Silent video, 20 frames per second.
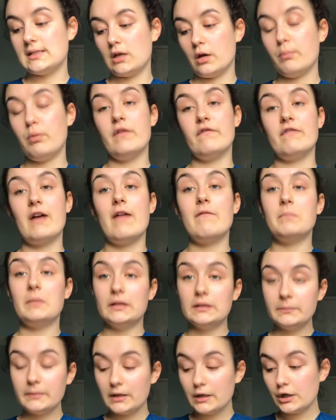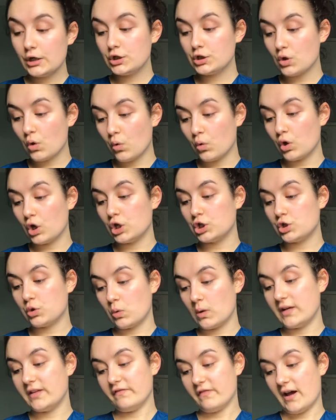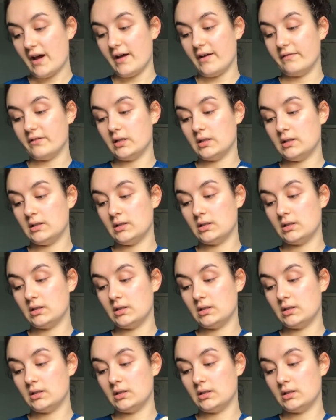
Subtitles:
0.5 millimeters or 25